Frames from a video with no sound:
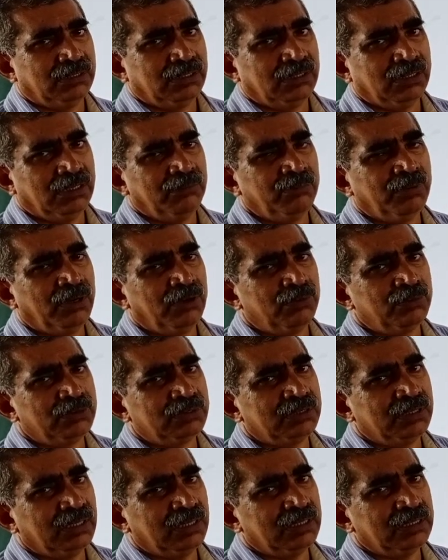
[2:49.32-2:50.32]
about
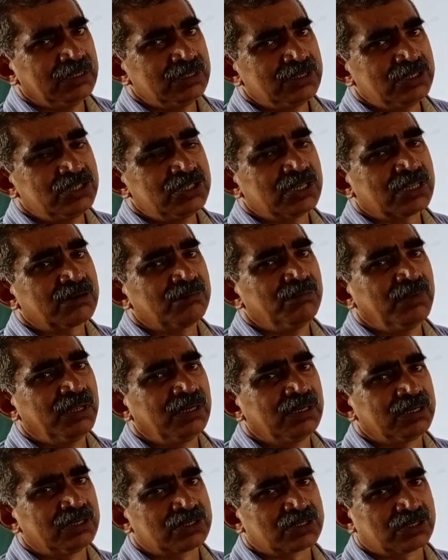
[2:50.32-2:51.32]
the German
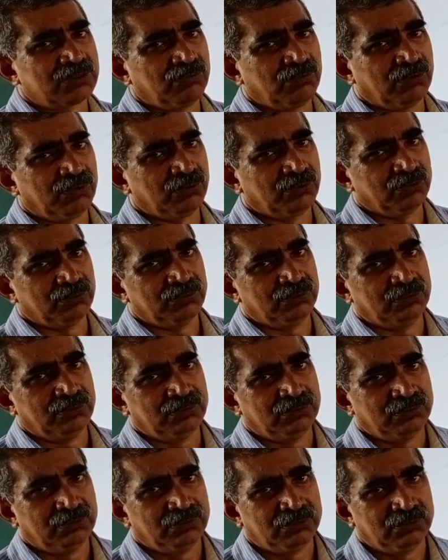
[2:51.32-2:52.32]
history,
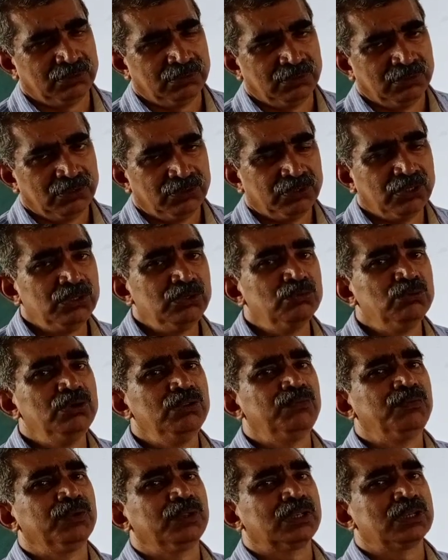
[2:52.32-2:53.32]
the
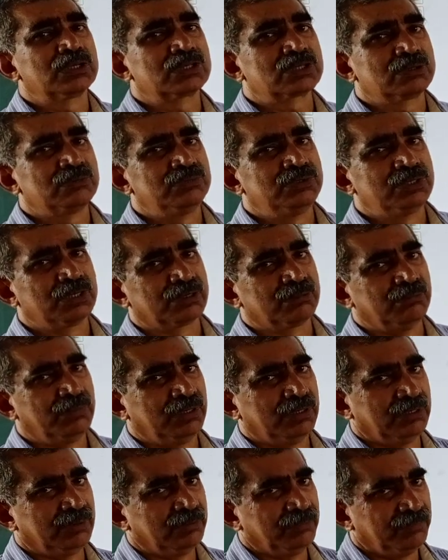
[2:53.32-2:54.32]
unification of Germany.
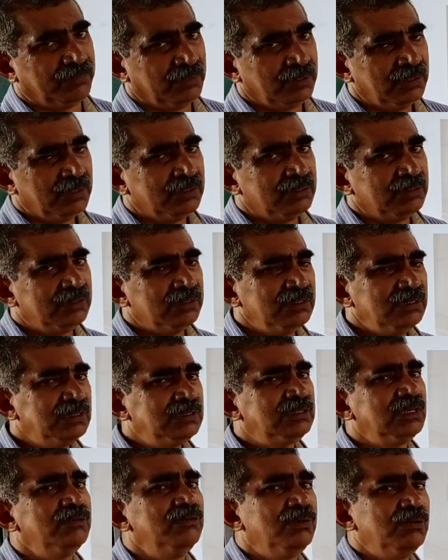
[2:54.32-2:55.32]

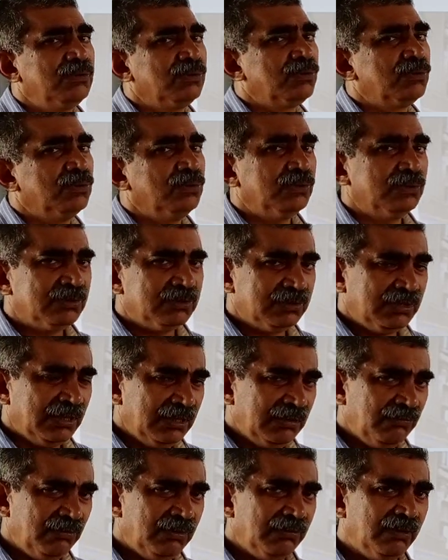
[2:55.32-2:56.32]
Little we will go, then
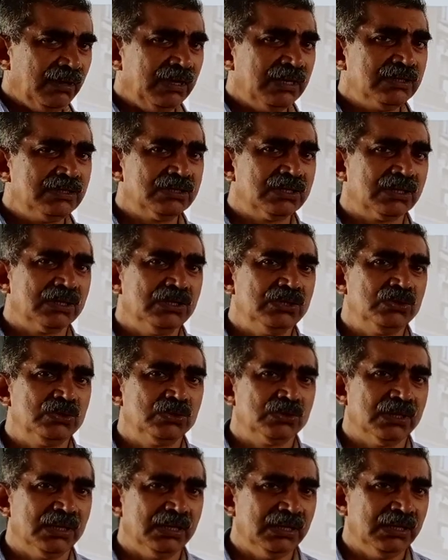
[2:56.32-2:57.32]
we will enter into
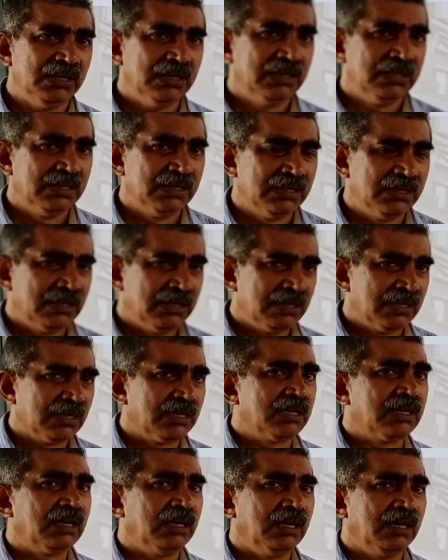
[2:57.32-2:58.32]
the
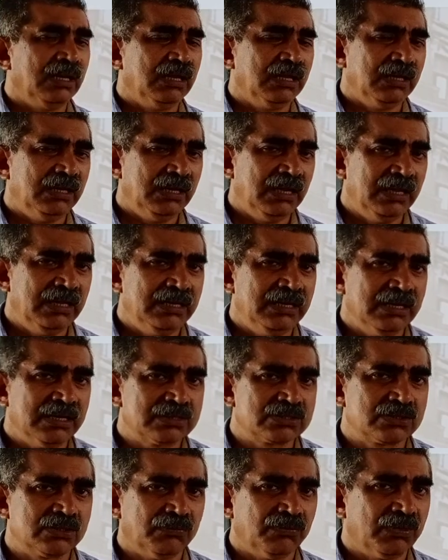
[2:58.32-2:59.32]

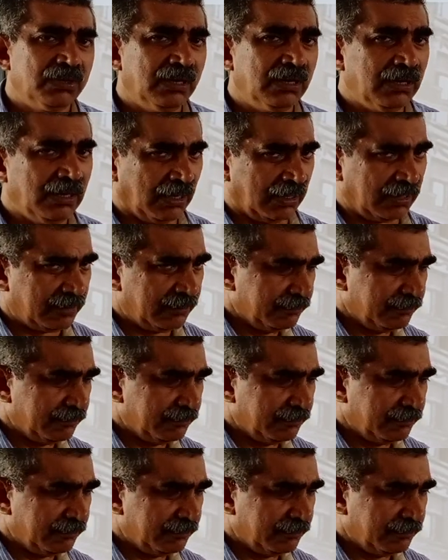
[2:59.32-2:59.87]
areas of Hitler.